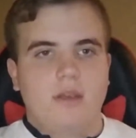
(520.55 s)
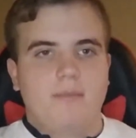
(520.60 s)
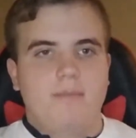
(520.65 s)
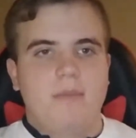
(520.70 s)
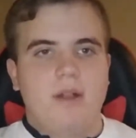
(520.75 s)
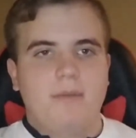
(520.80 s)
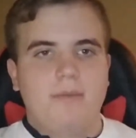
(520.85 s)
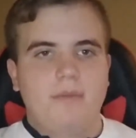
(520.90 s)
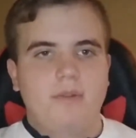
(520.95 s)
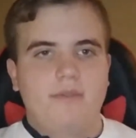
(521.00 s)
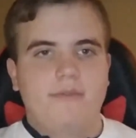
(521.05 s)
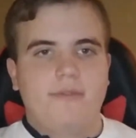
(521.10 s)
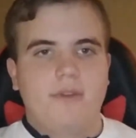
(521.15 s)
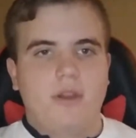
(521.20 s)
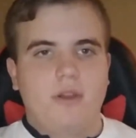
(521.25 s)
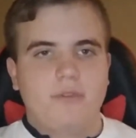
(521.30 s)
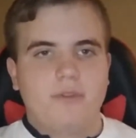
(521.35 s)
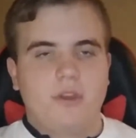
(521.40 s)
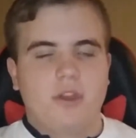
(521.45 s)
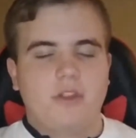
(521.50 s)
Mahmoud
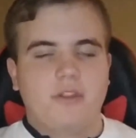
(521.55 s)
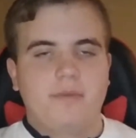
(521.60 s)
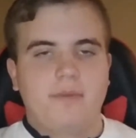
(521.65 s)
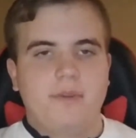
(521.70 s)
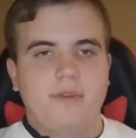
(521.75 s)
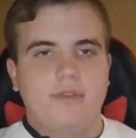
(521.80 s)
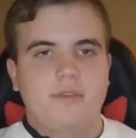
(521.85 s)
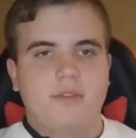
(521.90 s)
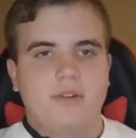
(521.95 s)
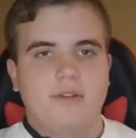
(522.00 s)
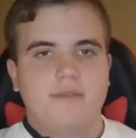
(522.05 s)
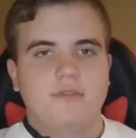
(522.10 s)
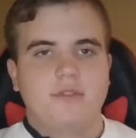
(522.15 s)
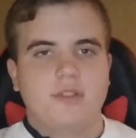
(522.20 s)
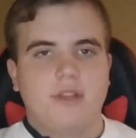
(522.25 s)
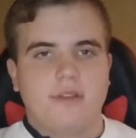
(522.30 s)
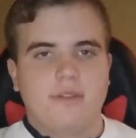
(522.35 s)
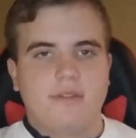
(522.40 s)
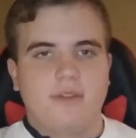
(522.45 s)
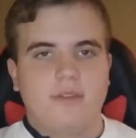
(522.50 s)
Falls ultimately served
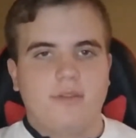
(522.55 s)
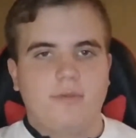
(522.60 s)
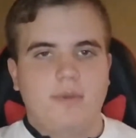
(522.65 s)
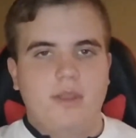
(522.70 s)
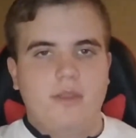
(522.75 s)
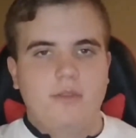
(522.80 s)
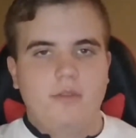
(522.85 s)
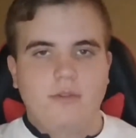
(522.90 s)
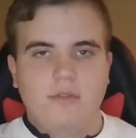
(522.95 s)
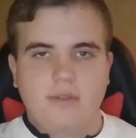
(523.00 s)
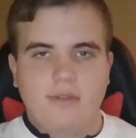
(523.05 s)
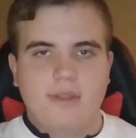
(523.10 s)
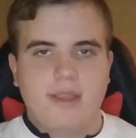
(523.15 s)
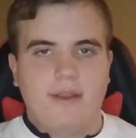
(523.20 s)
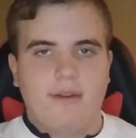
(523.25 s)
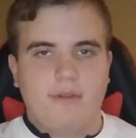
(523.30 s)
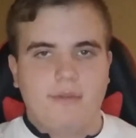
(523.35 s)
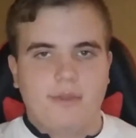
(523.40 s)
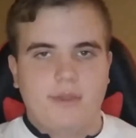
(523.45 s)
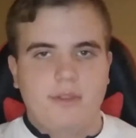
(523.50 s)
justice when he loses
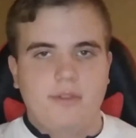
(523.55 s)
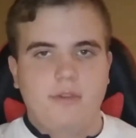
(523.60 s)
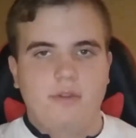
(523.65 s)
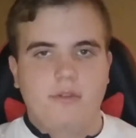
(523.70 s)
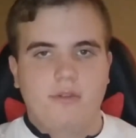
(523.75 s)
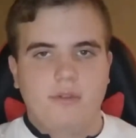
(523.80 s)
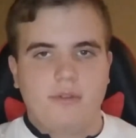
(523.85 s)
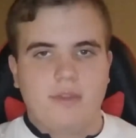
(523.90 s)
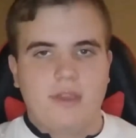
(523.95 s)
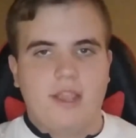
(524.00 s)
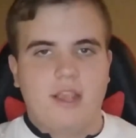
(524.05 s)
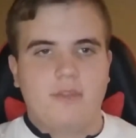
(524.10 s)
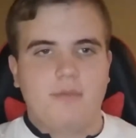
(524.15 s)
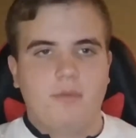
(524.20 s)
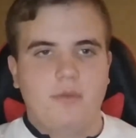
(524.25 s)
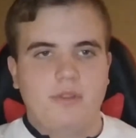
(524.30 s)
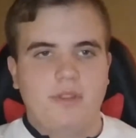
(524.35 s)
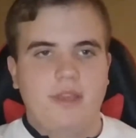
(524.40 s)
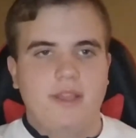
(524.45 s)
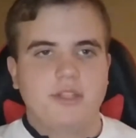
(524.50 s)
everything due to his
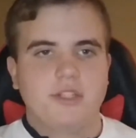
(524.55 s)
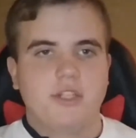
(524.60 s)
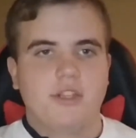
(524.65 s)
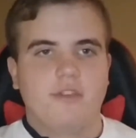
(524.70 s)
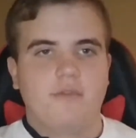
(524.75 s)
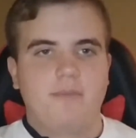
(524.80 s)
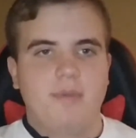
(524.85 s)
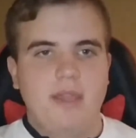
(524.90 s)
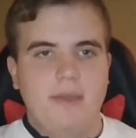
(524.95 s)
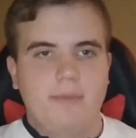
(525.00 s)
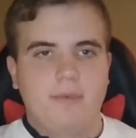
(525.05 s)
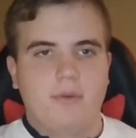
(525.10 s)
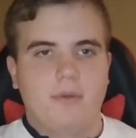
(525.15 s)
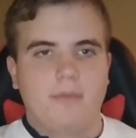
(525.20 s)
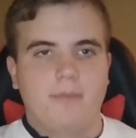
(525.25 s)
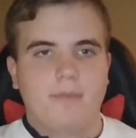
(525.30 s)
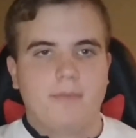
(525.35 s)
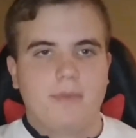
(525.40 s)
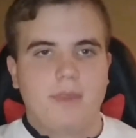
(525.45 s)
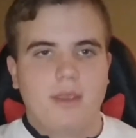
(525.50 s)
exploitation of people.
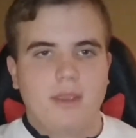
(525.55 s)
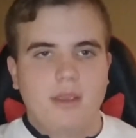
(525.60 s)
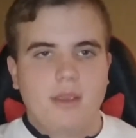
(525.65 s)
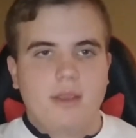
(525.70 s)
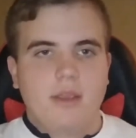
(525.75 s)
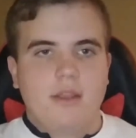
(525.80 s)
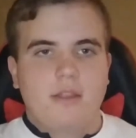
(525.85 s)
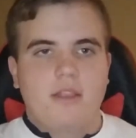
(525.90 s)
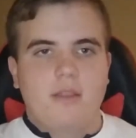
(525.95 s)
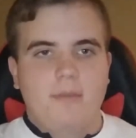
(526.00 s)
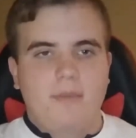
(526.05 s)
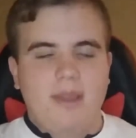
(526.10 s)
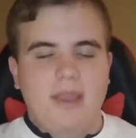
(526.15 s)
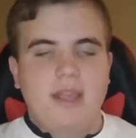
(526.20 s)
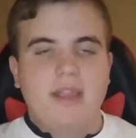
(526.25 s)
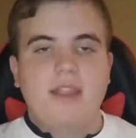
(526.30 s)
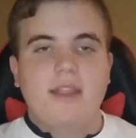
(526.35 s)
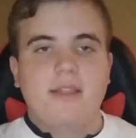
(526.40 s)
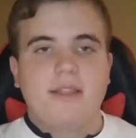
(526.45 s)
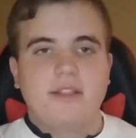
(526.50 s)
The
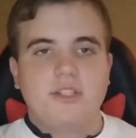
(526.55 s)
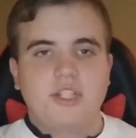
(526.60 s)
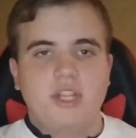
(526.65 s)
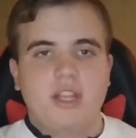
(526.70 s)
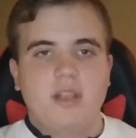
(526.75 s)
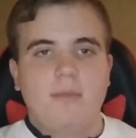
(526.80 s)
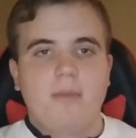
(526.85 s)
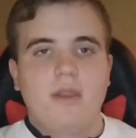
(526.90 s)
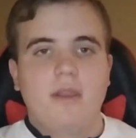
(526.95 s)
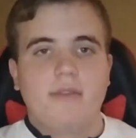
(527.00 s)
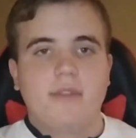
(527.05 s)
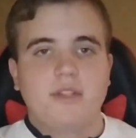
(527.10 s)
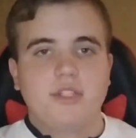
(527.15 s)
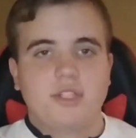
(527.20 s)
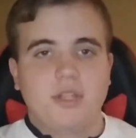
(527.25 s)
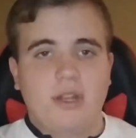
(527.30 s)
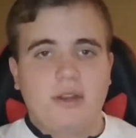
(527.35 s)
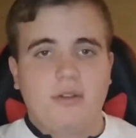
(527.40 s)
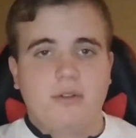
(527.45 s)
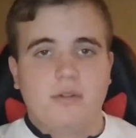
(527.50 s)
man in The Gem of the
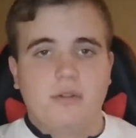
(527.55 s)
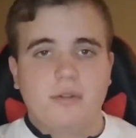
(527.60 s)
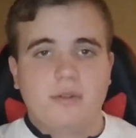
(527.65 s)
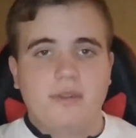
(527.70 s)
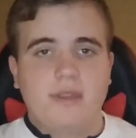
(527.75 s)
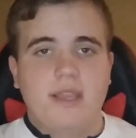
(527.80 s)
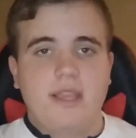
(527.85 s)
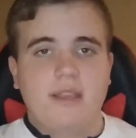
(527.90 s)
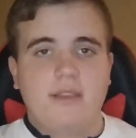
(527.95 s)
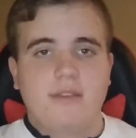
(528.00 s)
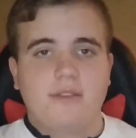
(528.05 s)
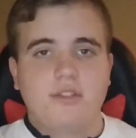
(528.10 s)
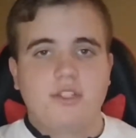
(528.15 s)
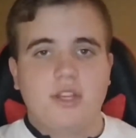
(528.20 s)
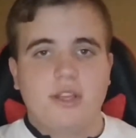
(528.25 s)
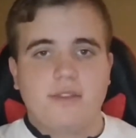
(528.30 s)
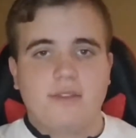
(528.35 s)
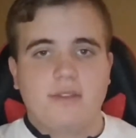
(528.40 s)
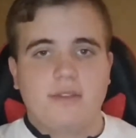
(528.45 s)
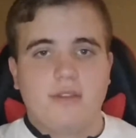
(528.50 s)
Jungle takes
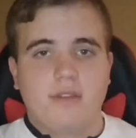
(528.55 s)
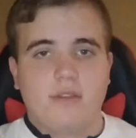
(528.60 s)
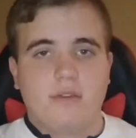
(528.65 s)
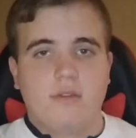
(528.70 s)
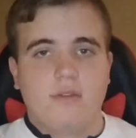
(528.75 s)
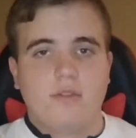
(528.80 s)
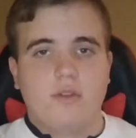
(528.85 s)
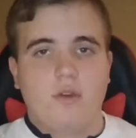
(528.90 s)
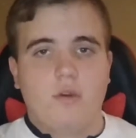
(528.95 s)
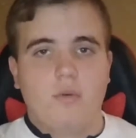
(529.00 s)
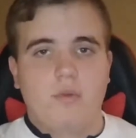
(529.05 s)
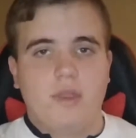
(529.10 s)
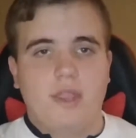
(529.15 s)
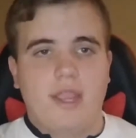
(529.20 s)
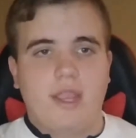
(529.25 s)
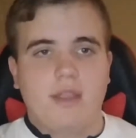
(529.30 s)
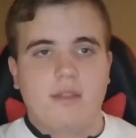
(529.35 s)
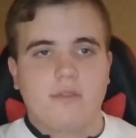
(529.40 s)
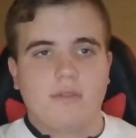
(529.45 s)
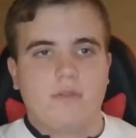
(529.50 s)
justice into his own
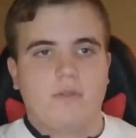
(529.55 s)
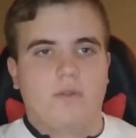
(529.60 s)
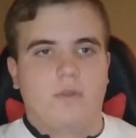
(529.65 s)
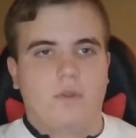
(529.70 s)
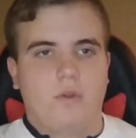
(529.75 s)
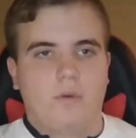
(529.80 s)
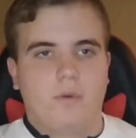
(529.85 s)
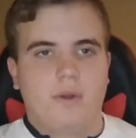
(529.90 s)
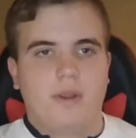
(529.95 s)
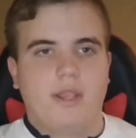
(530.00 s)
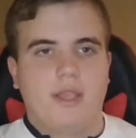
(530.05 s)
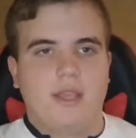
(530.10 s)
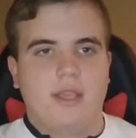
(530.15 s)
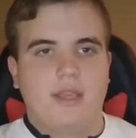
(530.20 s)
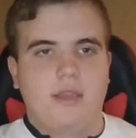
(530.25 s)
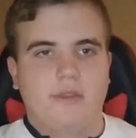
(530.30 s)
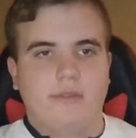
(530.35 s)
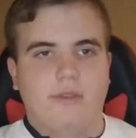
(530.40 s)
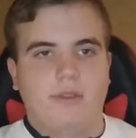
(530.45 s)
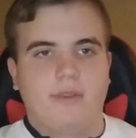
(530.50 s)
hands, luring and
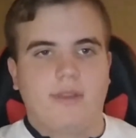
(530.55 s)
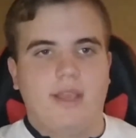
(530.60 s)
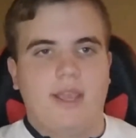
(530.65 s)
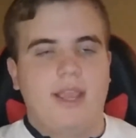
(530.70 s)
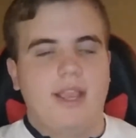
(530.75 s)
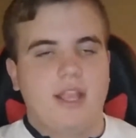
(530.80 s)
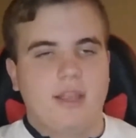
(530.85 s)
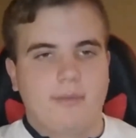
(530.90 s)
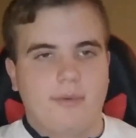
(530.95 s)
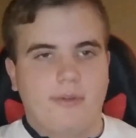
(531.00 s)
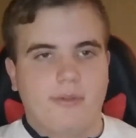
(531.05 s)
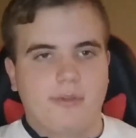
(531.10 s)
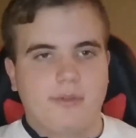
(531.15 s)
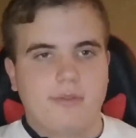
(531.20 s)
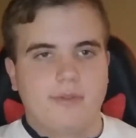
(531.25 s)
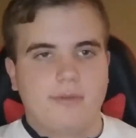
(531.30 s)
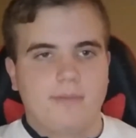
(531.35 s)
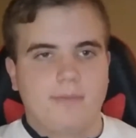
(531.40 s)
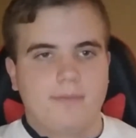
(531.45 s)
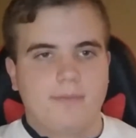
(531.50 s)
killing the animals.